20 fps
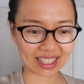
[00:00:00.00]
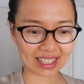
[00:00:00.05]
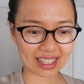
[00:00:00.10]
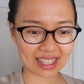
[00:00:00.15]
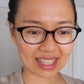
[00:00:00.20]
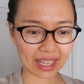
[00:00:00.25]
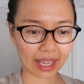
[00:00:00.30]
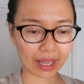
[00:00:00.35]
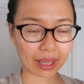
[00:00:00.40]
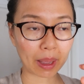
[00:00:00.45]

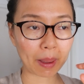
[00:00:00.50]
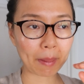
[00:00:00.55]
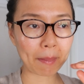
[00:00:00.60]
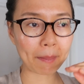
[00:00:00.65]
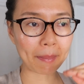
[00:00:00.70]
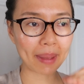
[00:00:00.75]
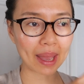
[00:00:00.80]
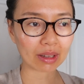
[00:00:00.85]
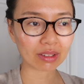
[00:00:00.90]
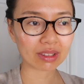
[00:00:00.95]
It's like
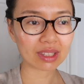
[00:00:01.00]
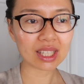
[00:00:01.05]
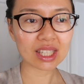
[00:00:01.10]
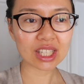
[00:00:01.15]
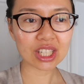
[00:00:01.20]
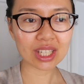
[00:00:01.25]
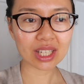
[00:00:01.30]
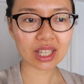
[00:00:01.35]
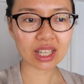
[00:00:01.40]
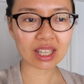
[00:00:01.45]

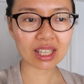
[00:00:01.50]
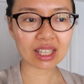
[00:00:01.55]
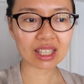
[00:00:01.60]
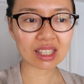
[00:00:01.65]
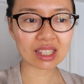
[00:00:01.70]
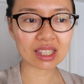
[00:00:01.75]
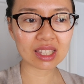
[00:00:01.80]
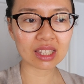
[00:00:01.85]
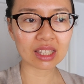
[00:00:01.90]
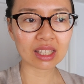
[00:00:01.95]
melted
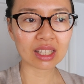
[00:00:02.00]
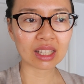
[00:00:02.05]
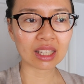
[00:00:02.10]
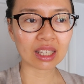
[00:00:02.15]
cheese